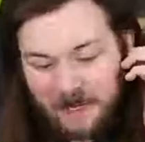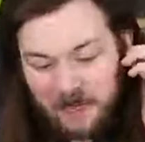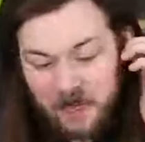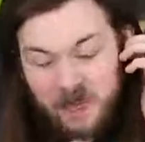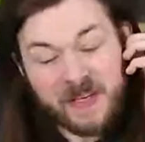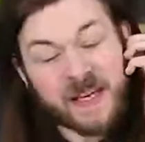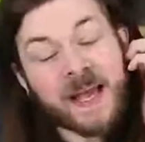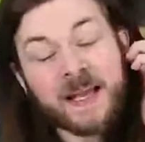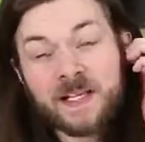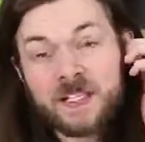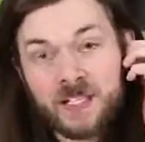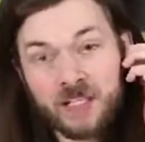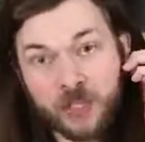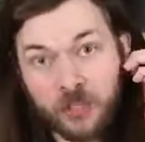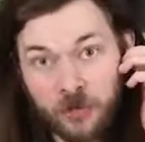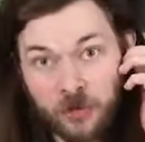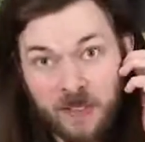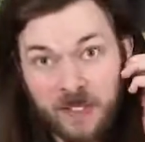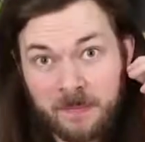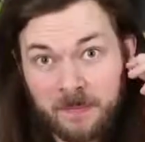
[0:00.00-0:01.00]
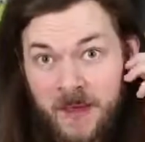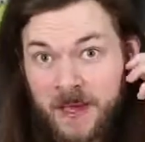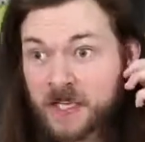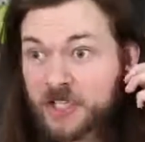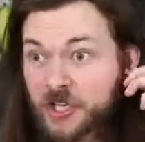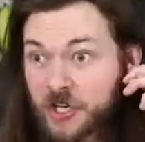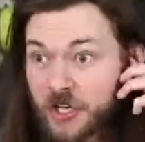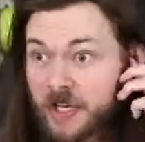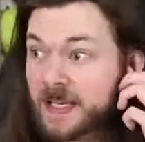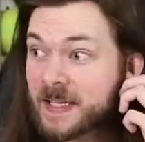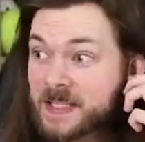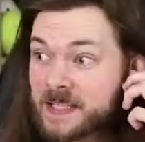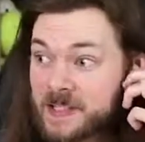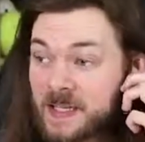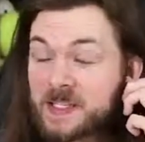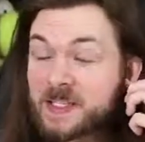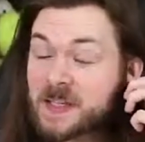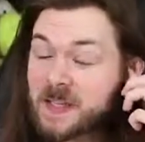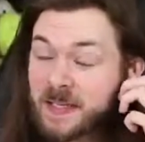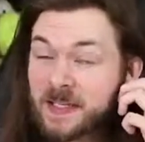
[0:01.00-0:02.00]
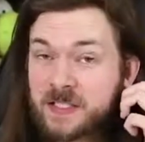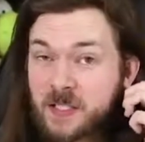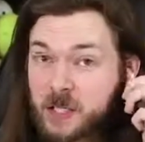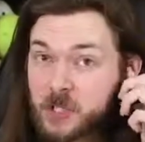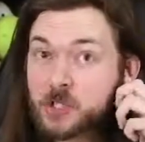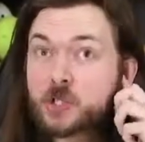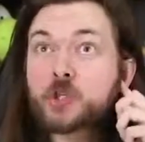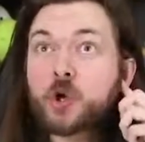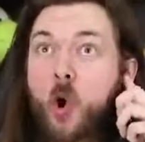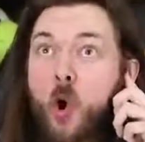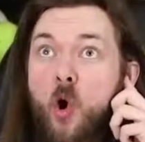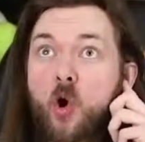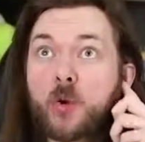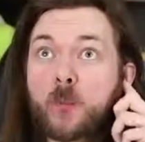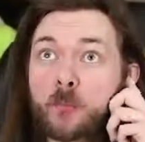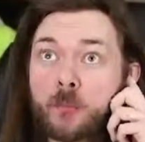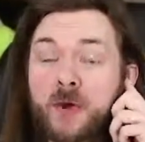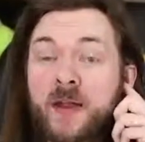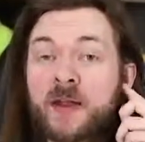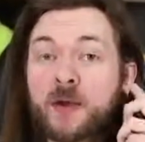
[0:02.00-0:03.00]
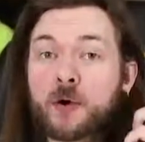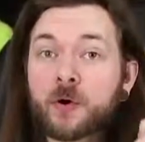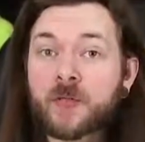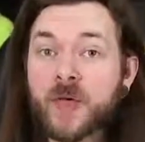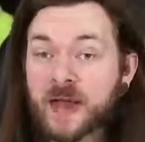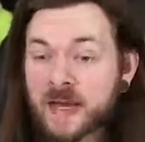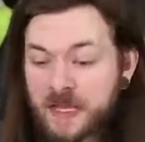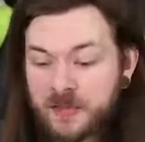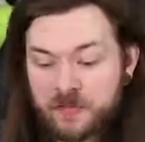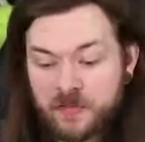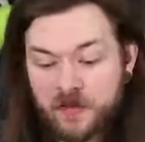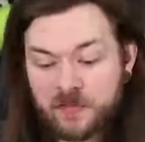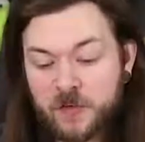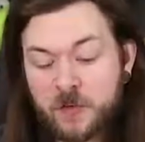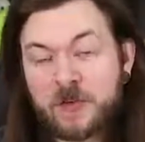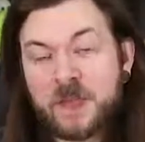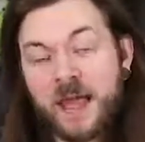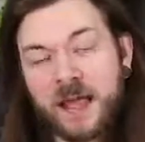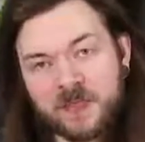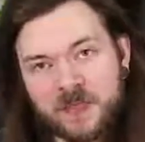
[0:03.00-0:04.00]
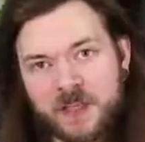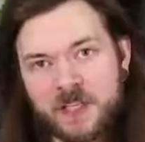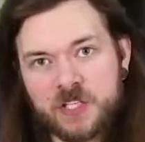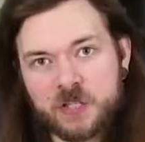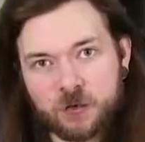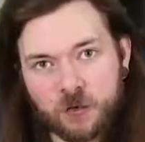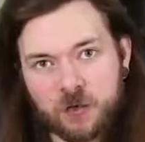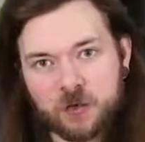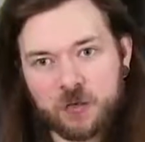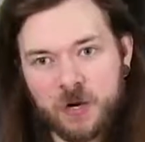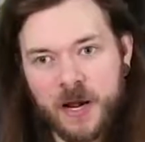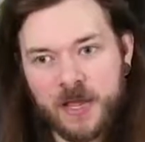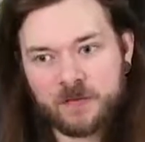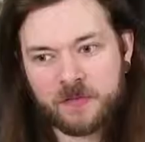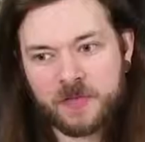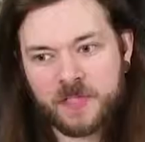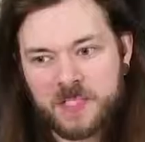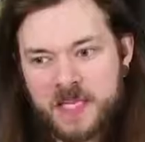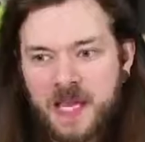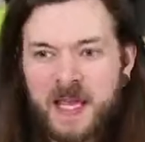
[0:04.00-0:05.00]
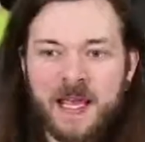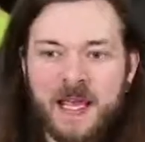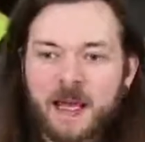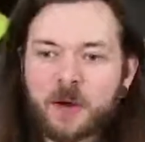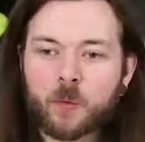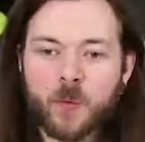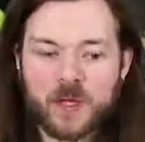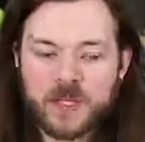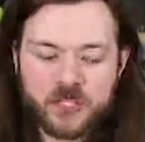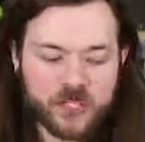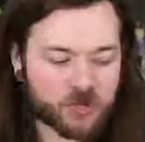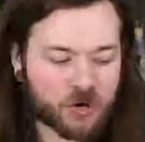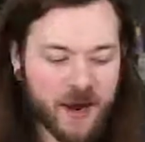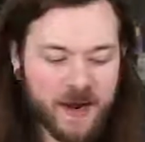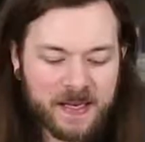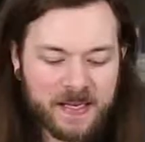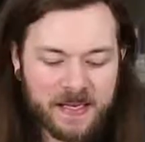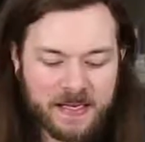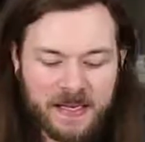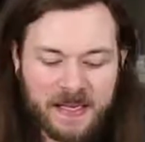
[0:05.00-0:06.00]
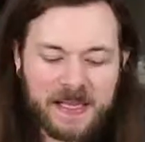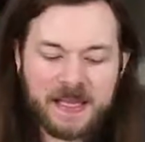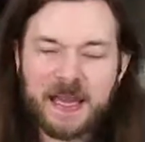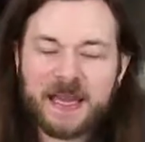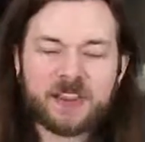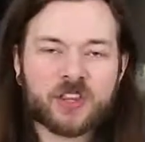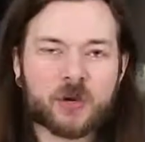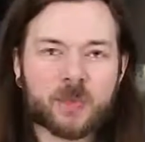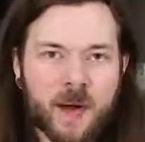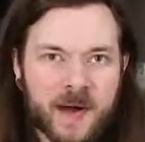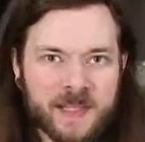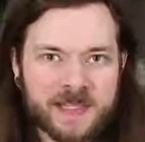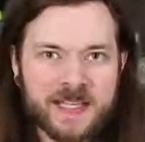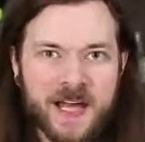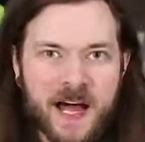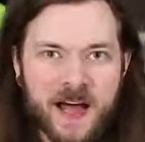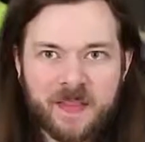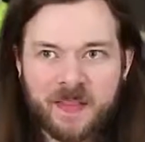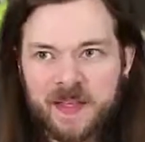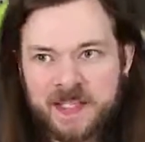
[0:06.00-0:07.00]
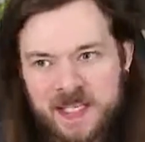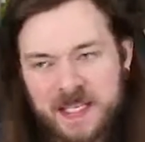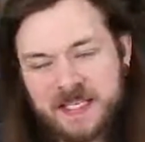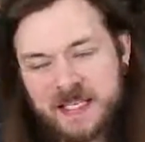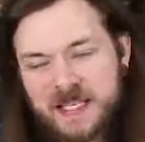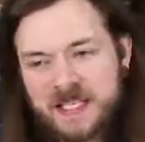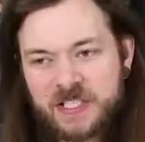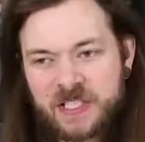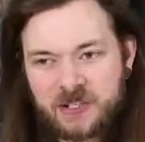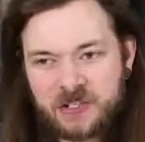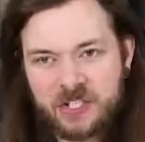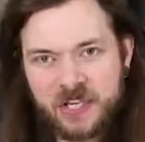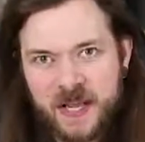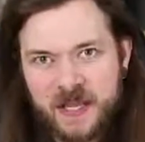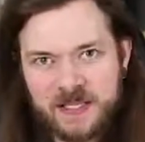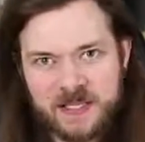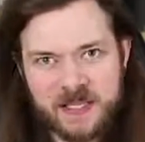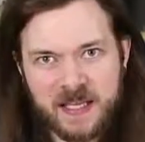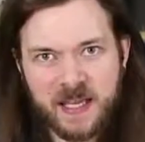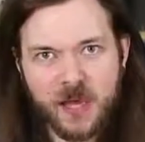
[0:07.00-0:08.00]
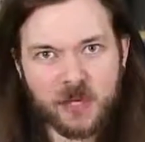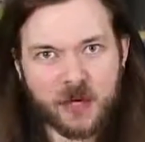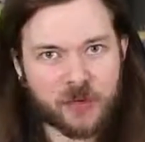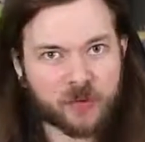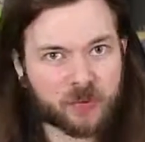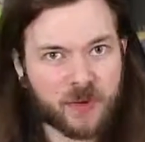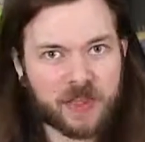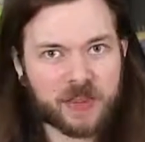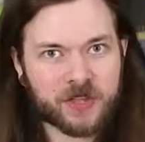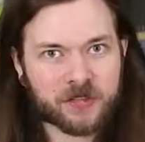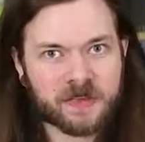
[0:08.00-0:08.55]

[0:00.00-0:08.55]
And the next security measure is these things are so brittle that even if you get these screwdrivers, when you're trying to get them undone, there's a decent chance they're gonna thread